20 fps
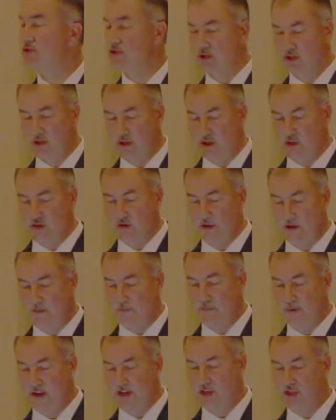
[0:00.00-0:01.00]
surgery
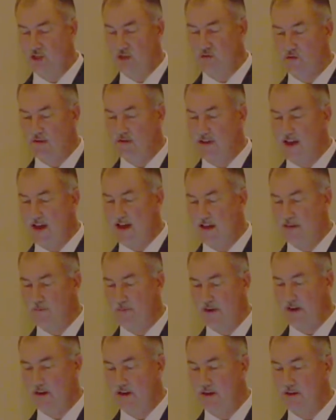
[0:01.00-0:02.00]
in patients with
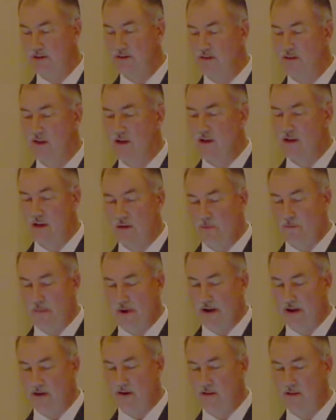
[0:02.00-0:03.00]
diabetes
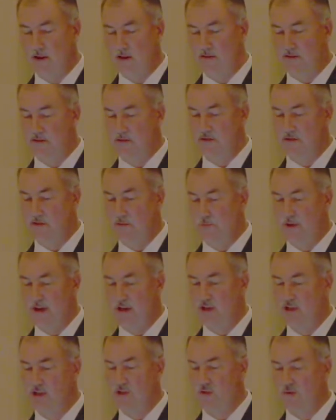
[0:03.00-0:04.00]
parallels those of
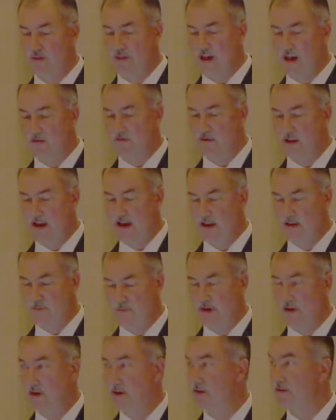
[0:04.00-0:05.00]
patients without
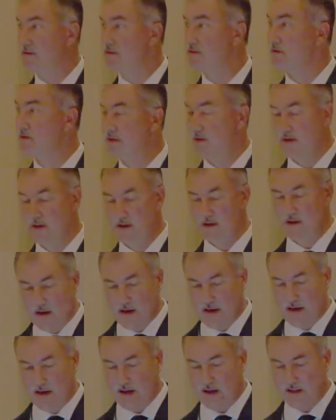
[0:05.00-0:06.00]
diabetes.
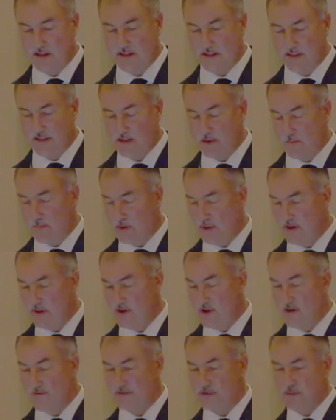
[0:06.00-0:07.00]
A simple
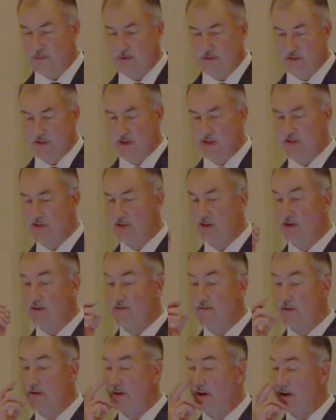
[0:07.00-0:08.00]
in-office procedure and
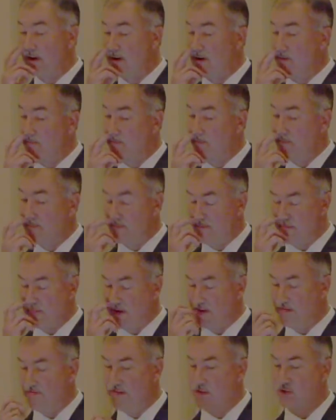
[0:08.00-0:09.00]
a very
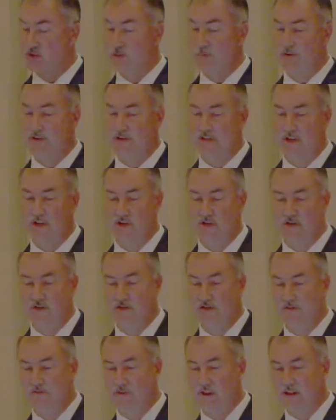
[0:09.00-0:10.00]
beneficial procedure
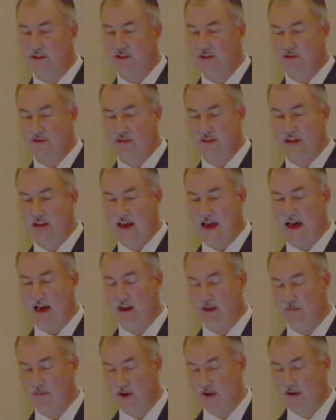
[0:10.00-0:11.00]
is the flexor
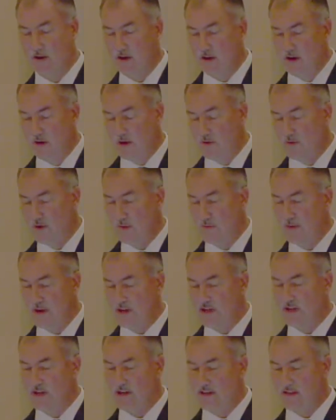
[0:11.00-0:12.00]
tenotomy. When the
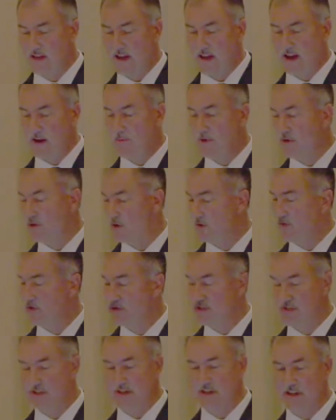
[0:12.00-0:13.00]
patient has a hammer toe,
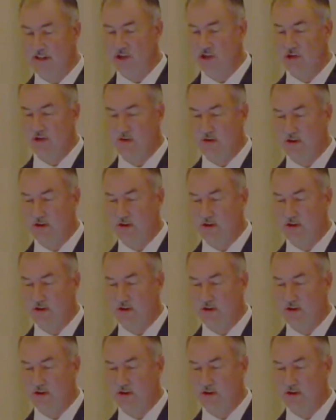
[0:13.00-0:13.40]
which is a digital